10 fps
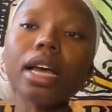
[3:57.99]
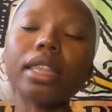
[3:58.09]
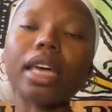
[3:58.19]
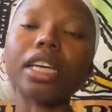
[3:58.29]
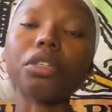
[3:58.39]

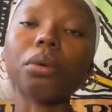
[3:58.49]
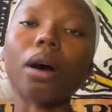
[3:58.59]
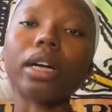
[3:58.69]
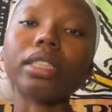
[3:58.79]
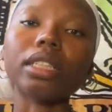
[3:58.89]
that you
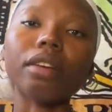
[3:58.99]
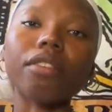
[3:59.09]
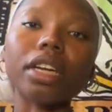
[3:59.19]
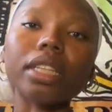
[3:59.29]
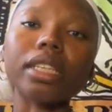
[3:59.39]
are
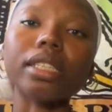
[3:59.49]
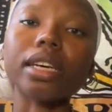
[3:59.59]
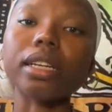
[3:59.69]
delivering these goods,